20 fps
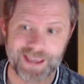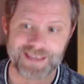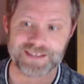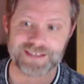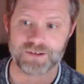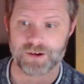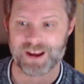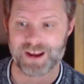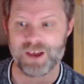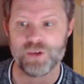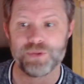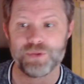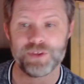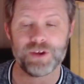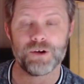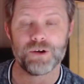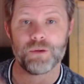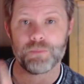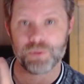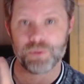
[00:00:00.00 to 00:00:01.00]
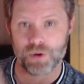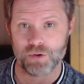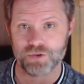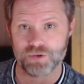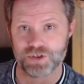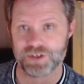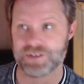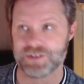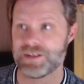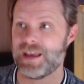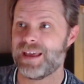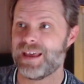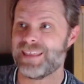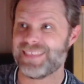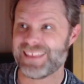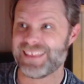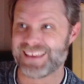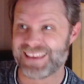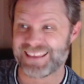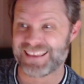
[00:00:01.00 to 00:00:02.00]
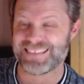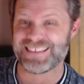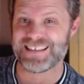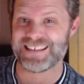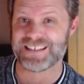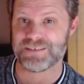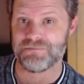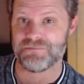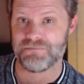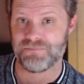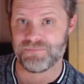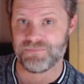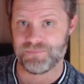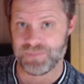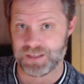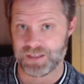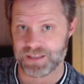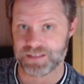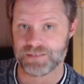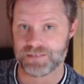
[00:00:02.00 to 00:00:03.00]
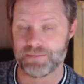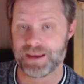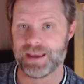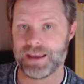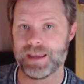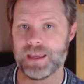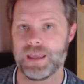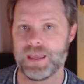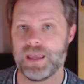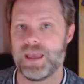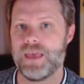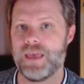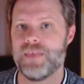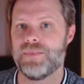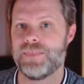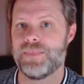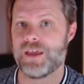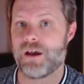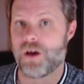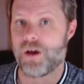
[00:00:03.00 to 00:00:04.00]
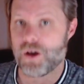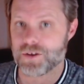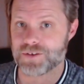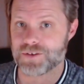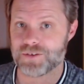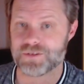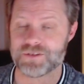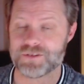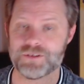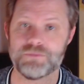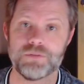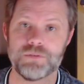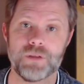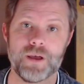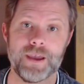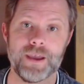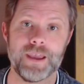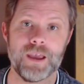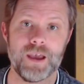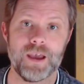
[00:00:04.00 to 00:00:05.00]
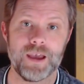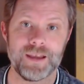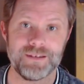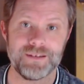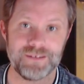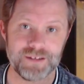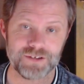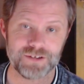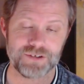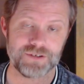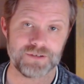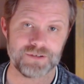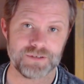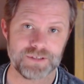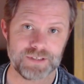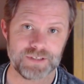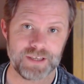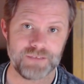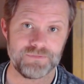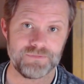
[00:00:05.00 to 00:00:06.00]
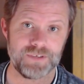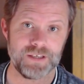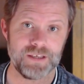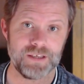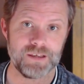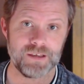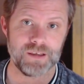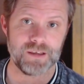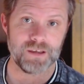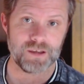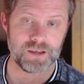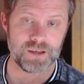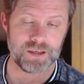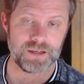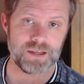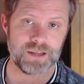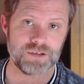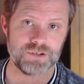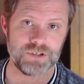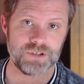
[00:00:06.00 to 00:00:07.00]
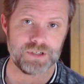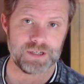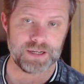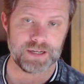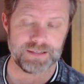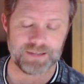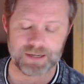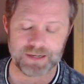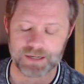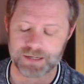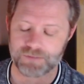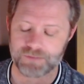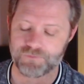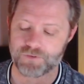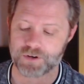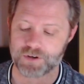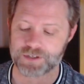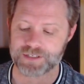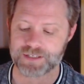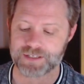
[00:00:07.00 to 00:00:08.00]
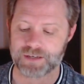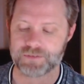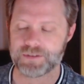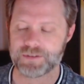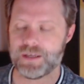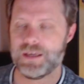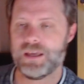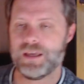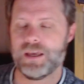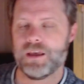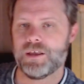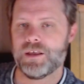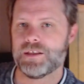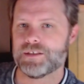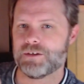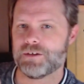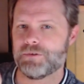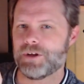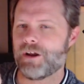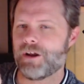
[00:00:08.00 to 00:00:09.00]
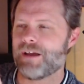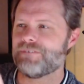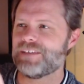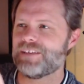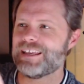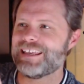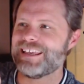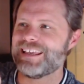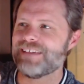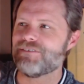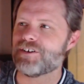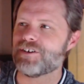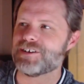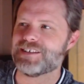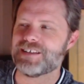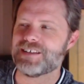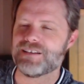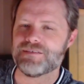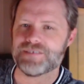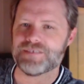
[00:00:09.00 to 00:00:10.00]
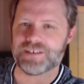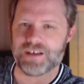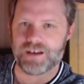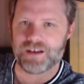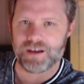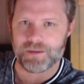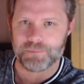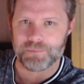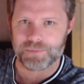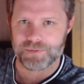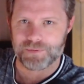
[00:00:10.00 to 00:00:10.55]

or healthier approaches that get these needs met that also supply additional safety, connection, and identity for ourselves so we don't have to give ourselves up.